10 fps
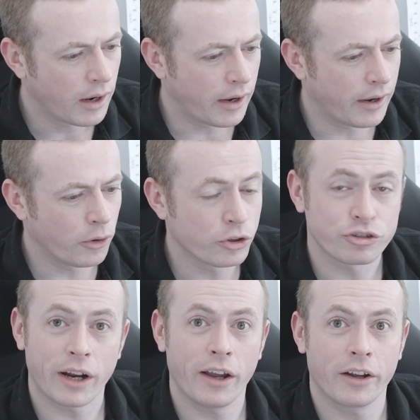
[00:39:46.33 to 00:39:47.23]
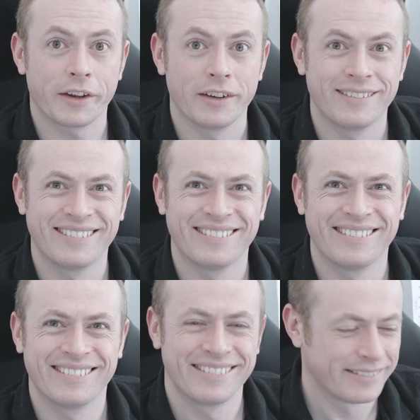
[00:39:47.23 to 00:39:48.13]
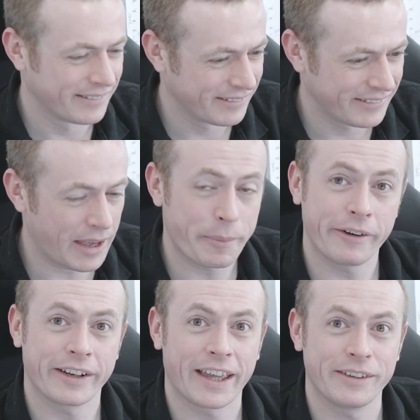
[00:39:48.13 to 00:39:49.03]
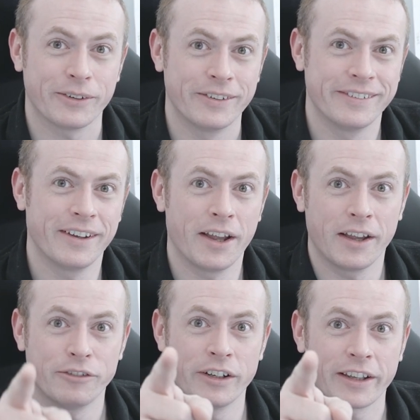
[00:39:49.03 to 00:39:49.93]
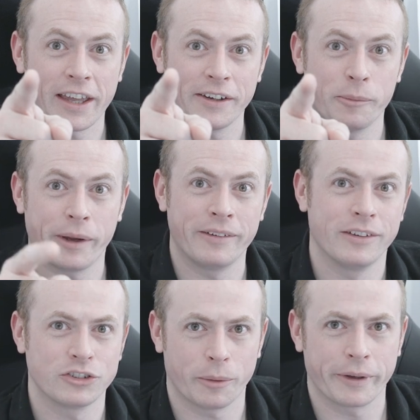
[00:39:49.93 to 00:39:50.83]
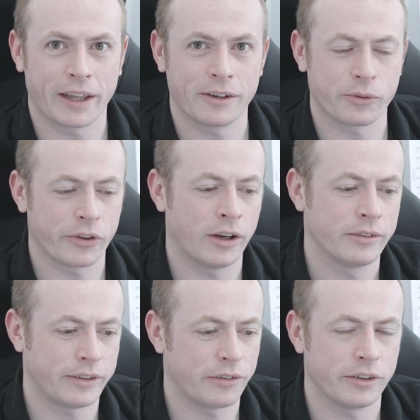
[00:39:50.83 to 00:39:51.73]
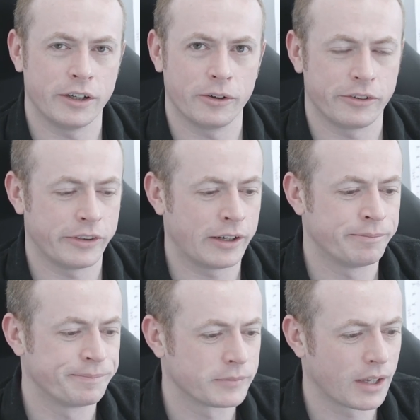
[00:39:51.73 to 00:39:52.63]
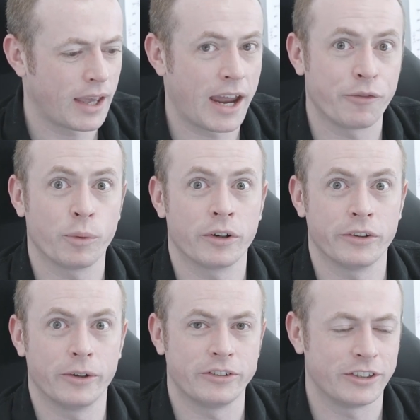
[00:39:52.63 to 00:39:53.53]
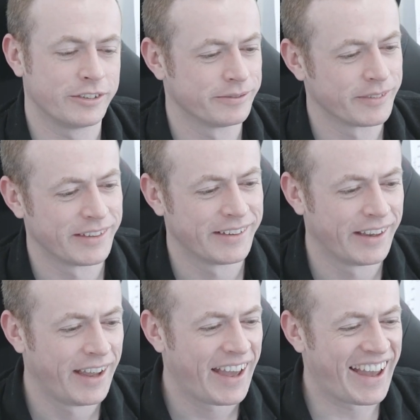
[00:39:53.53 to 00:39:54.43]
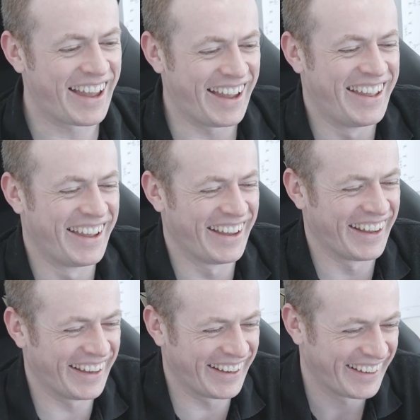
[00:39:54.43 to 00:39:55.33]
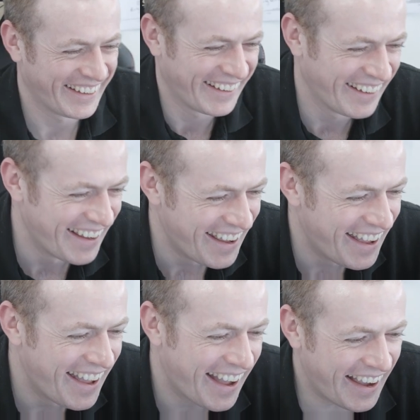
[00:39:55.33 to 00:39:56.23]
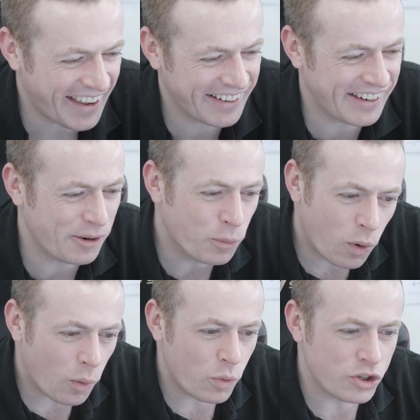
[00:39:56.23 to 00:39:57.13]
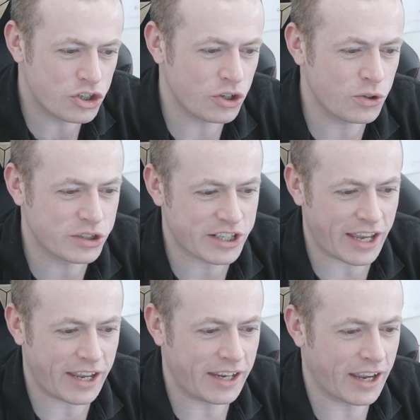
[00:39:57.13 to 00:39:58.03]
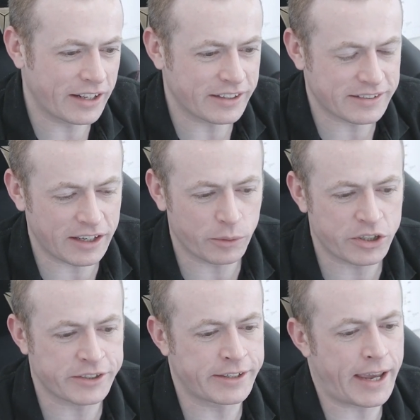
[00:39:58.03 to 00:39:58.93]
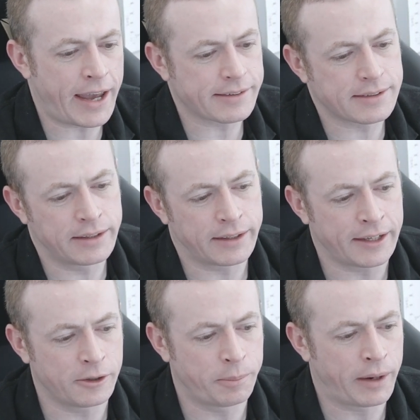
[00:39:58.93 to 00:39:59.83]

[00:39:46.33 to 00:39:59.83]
Uh, or try harder. Get better at kendo. Ring the kendo bell. Shop at Kendo Star. Definitely notice you then. Everyone will notice you. Uh, Hi Andy, what would you say distinguishes an excellent kendo